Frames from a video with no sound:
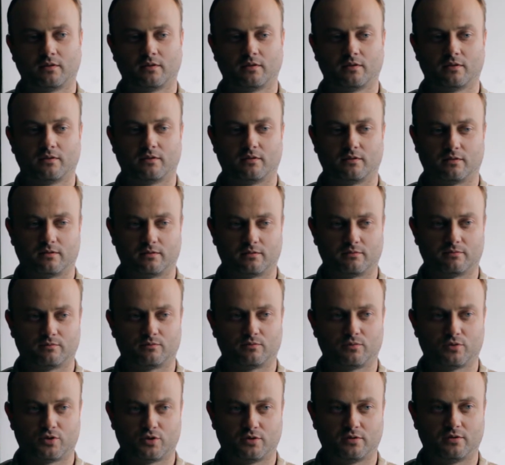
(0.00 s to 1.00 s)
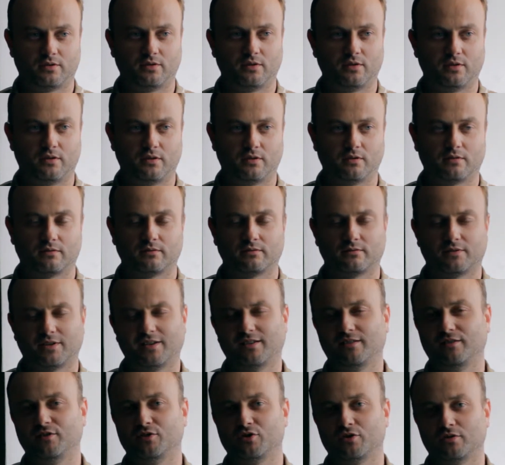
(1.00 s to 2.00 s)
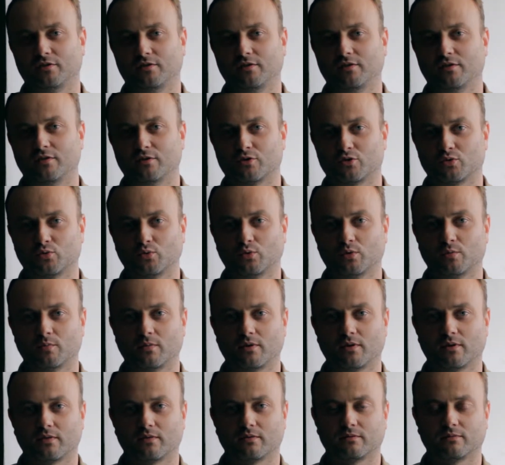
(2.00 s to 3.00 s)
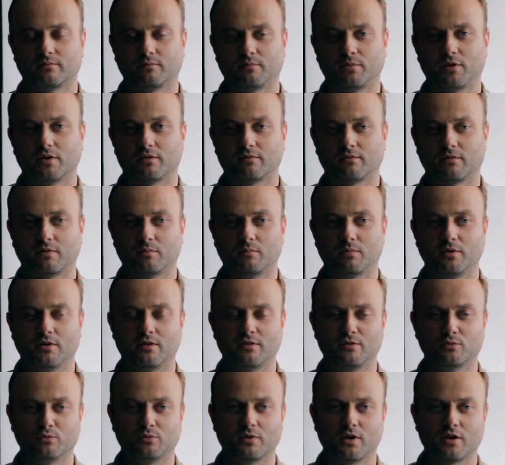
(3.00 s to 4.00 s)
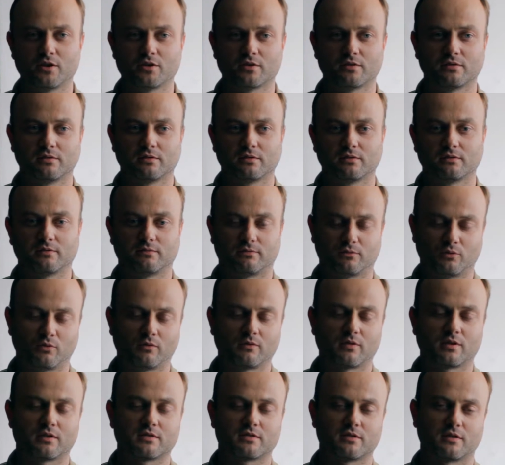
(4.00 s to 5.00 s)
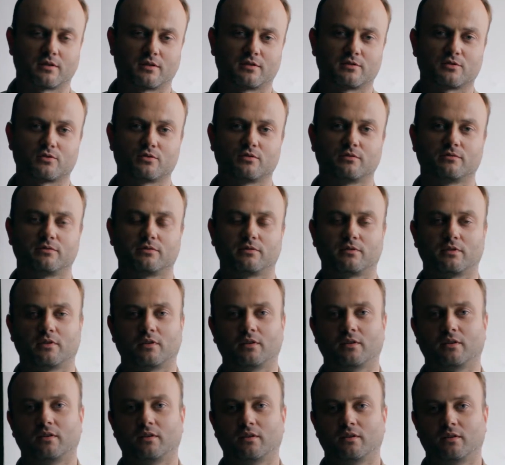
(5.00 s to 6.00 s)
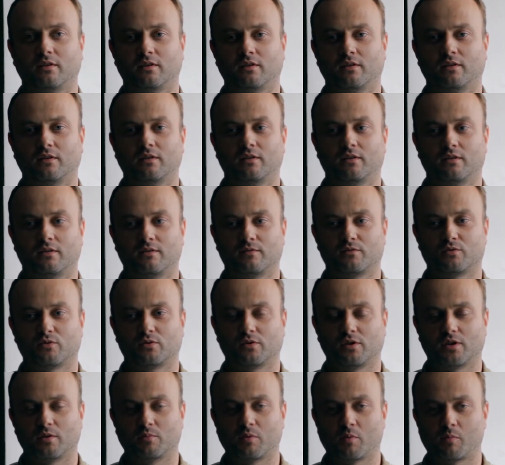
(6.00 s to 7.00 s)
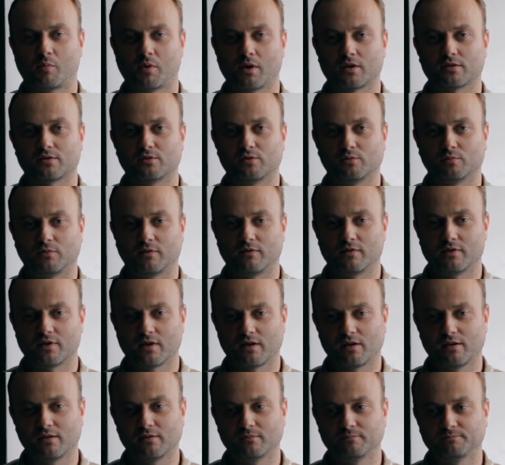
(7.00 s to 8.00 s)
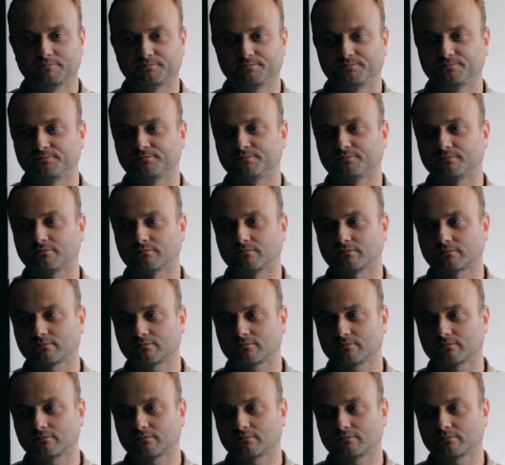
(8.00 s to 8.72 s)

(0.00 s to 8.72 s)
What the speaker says: There were about three or four combat assaults. The first ones were unsuccessful, but finally we conquered Popasna.